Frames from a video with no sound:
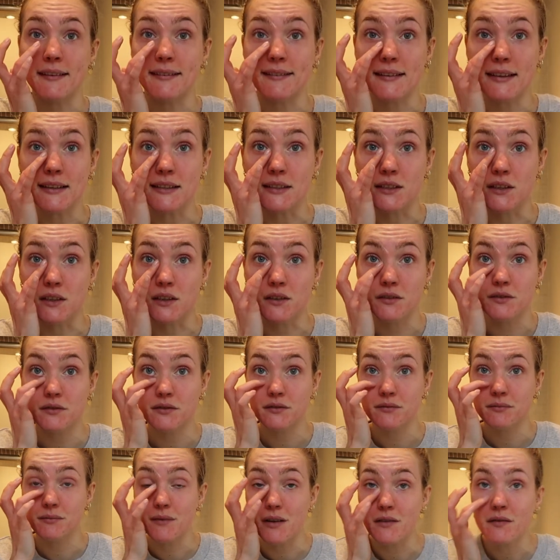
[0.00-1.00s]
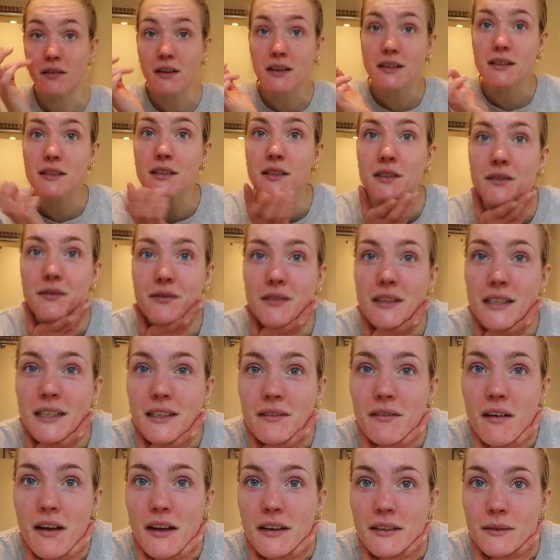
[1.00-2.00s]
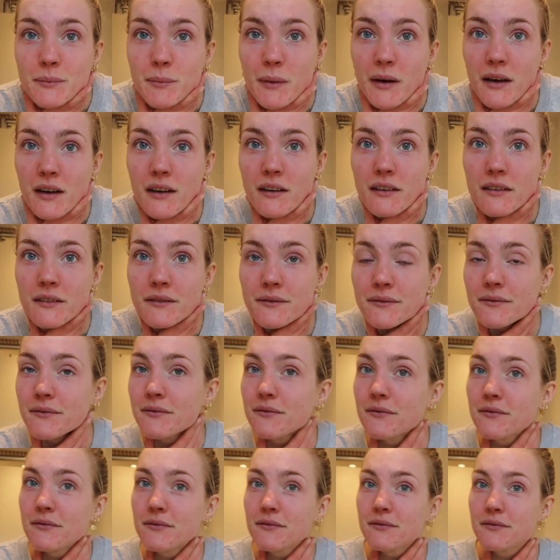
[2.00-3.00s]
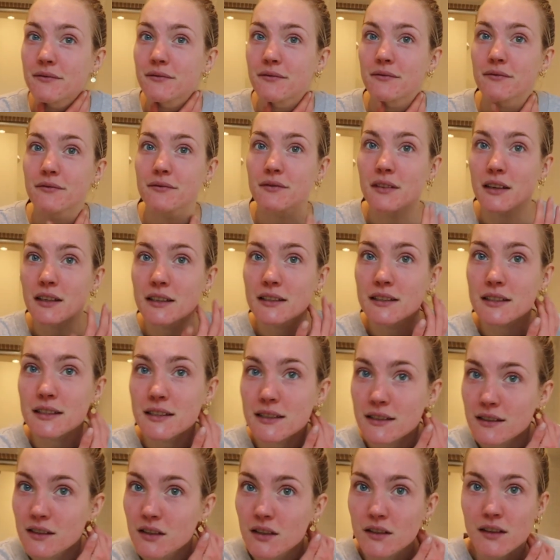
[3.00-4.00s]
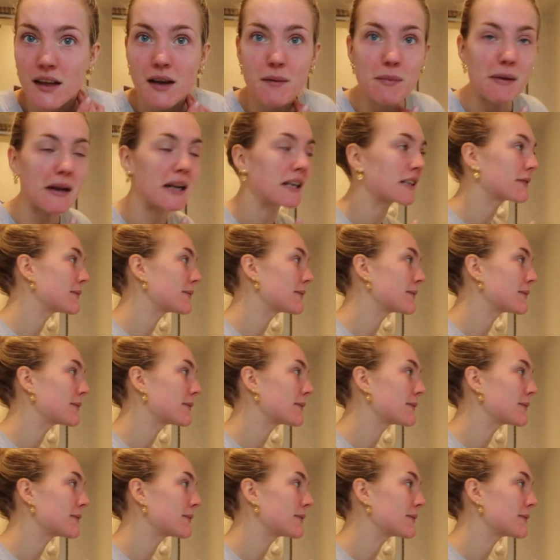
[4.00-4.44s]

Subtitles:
That's off. My face is really red, but like it doesn't look that bad